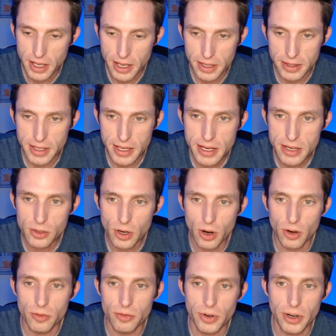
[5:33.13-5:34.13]
These
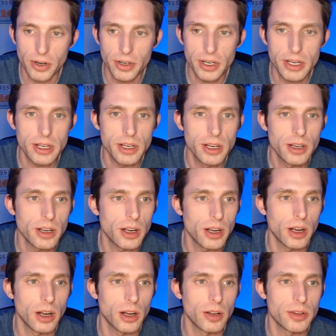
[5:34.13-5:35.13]
are very
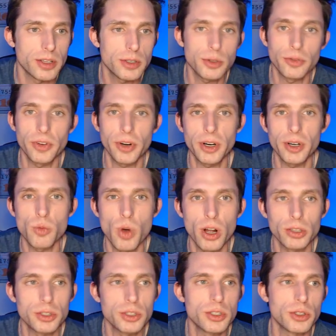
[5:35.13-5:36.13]

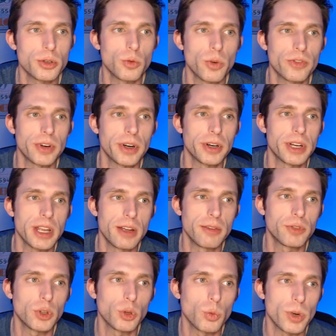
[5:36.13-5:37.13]
well-to-do, very
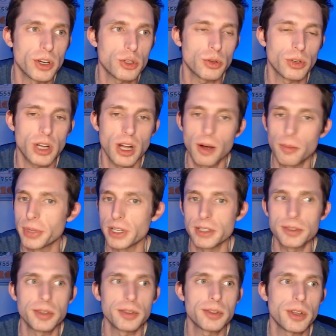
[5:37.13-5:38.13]
influential companies.